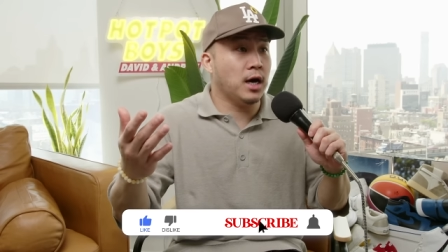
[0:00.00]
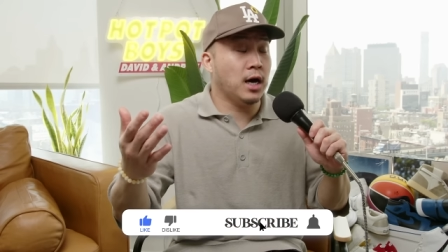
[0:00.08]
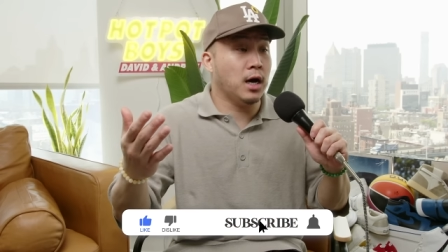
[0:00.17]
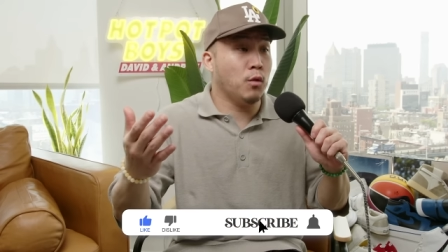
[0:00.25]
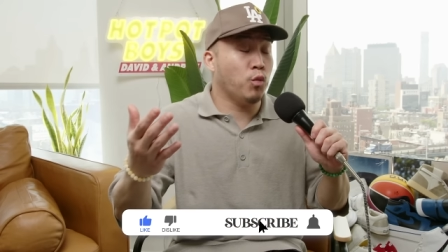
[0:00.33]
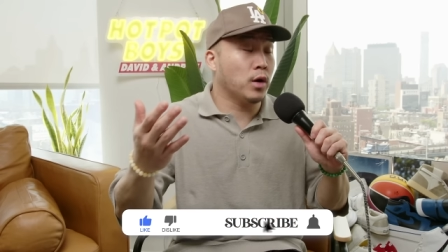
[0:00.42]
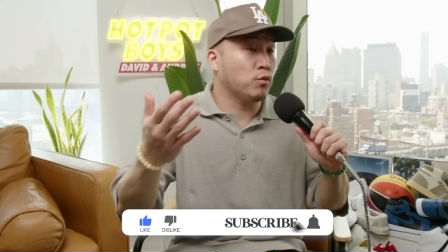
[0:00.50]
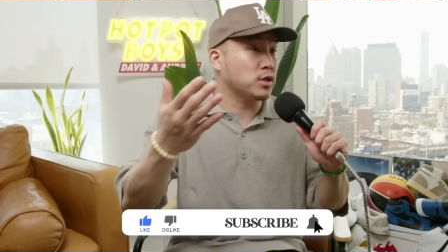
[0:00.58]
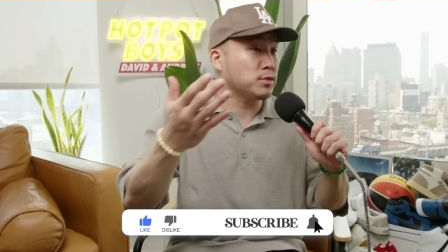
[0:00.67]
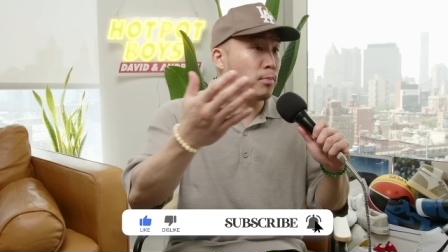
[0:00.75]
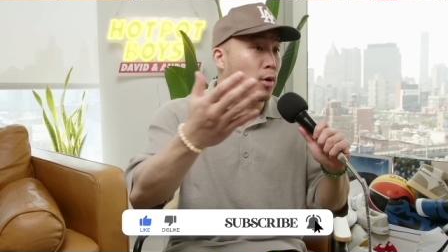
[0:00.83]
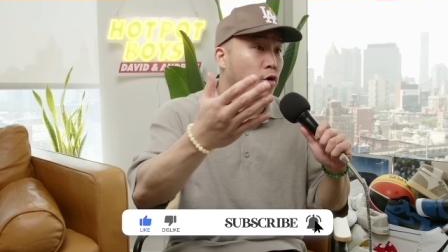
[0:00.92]
Uh, one
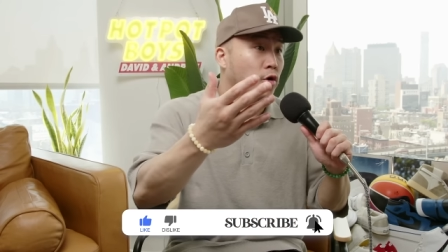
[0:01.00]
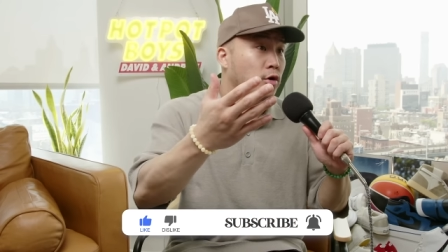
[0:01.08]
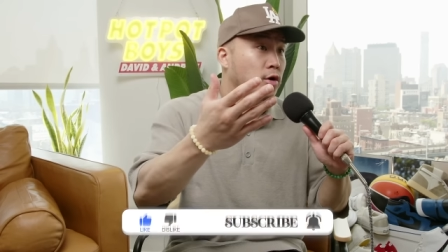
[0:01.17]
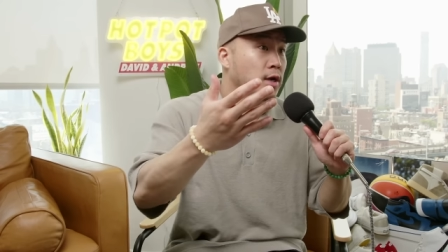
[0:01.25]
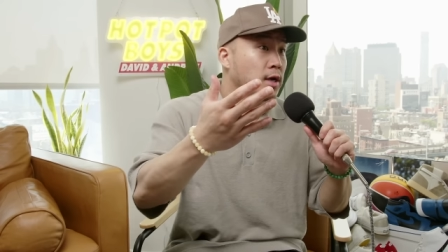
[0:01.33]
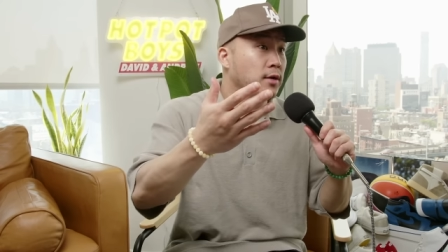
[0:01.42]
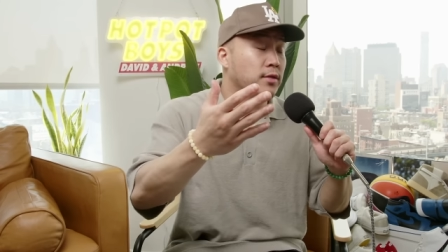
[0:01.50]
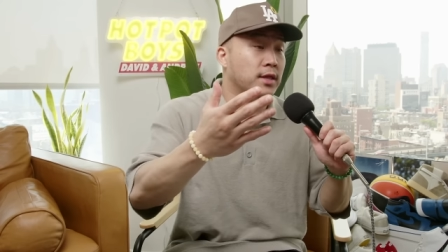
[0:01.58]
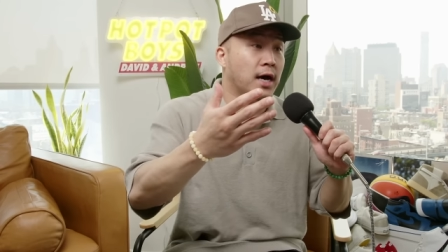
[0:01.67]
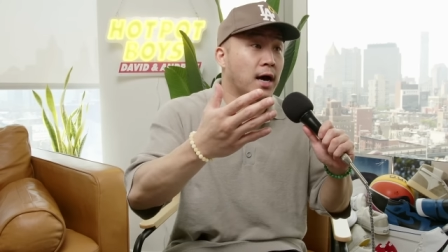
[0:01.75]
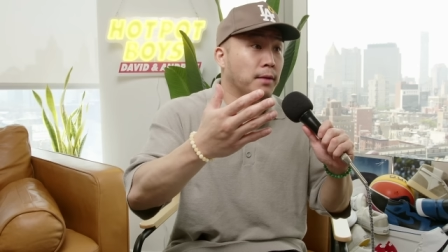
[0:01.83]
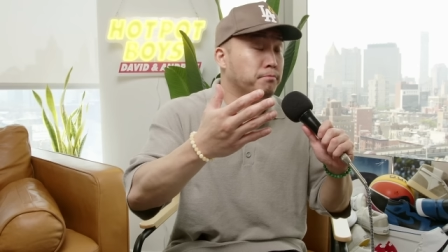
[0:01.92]
was murdered.
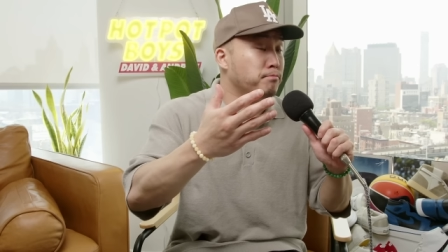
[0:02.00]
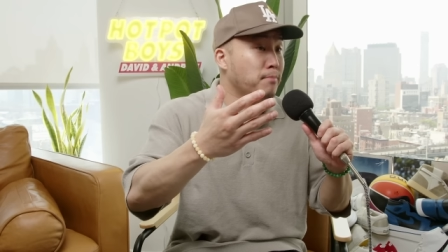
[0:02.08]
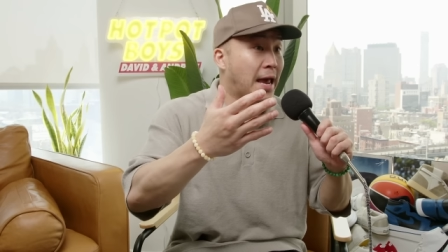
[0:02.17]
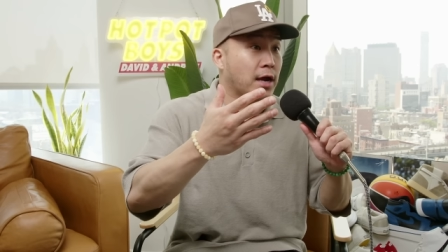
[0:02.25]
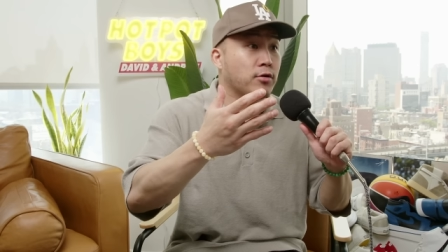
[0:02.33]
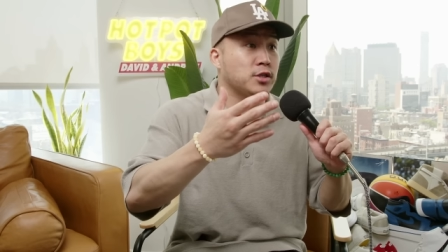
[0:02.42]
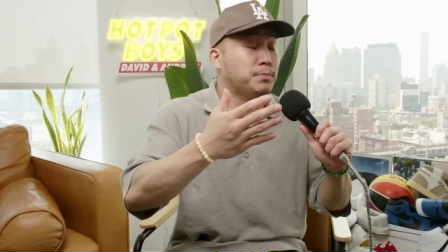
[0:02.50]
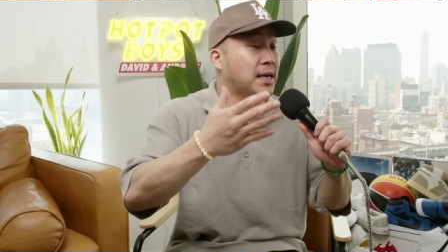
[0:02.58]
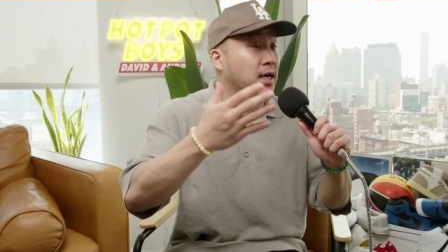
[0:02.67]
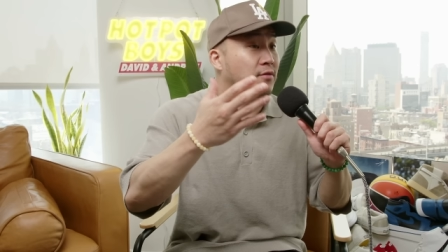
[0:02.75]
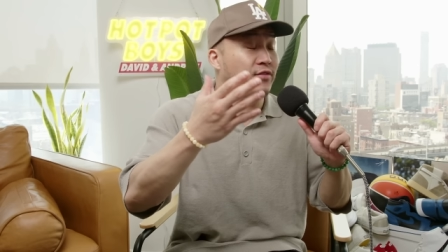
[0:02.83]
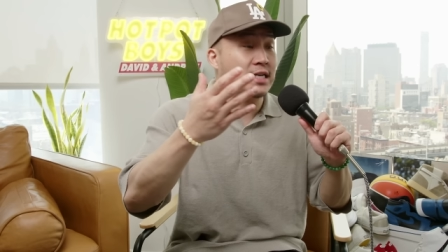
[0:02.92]
The mayor is
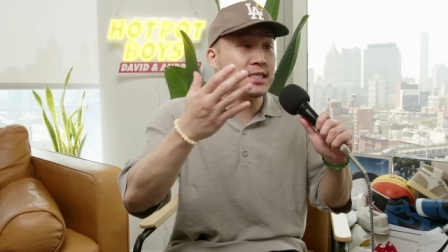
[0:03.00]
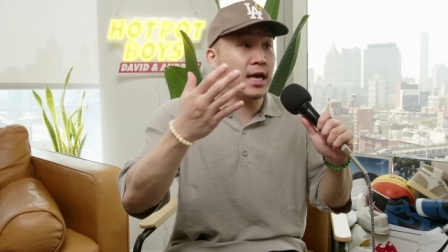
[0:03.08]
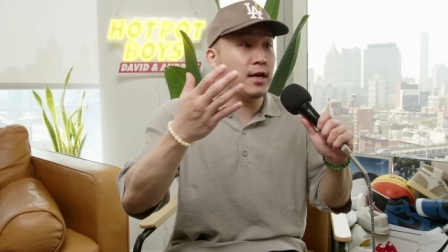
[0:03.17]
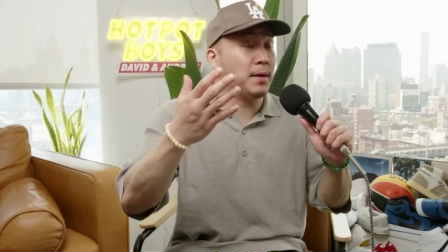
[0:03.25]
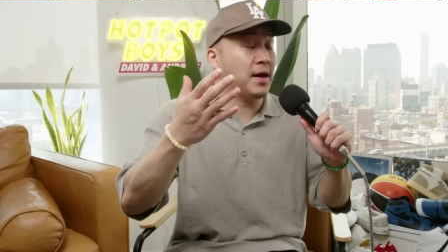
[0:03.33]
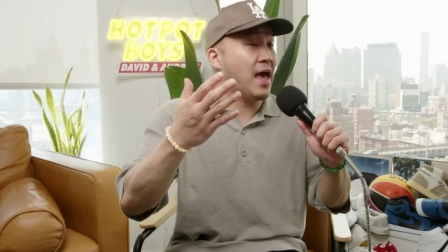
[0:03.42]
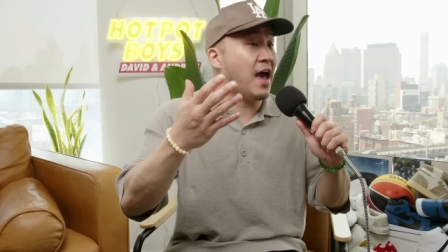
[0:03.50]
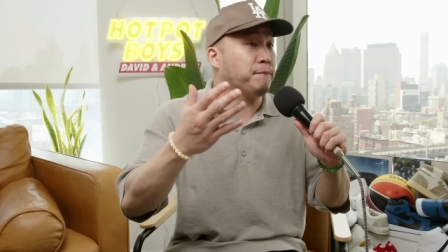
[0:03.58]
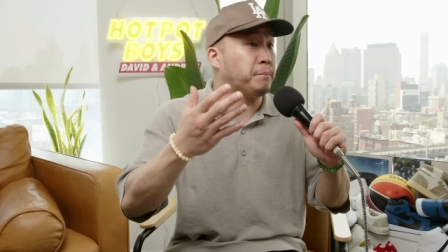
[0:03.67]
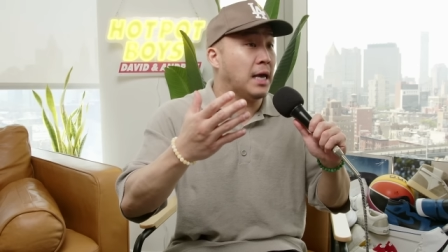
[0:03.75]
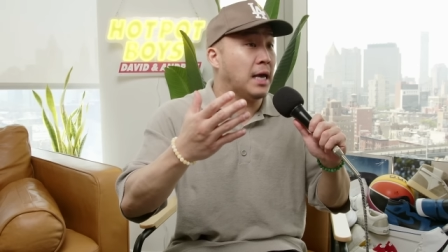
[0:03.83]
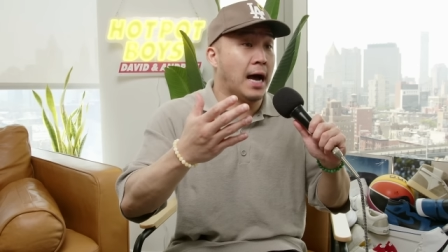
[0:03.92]
being investigated by the
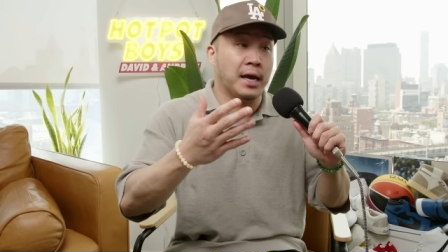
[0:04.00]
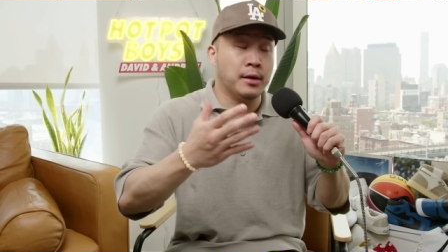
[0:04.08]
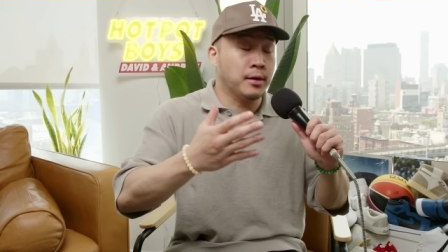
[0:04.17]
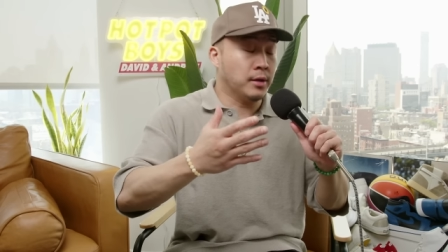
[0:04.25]
FBI.